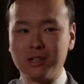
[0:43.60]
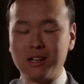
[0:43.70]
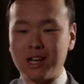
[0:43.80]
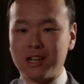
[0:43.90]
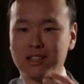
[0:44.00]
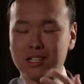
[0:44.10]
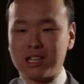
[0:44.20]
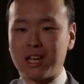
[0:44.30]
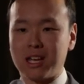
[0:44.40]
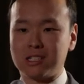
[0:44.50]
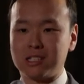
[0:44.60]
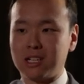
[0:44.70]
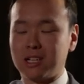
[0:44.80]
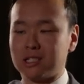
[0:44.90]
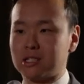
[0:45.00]
And in this case,
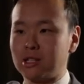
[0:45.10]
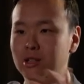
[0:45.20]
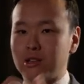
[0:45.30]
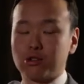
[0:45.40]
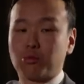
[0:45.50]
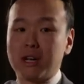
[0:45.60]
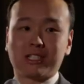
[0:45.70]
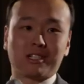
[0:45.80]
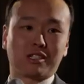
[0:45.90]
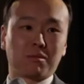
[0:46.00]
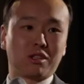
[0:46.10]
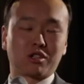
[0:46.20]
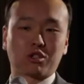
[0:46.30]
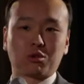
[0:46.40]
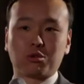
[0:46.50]
it's there's racism in the
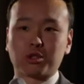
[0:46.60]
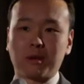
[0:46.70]
schools.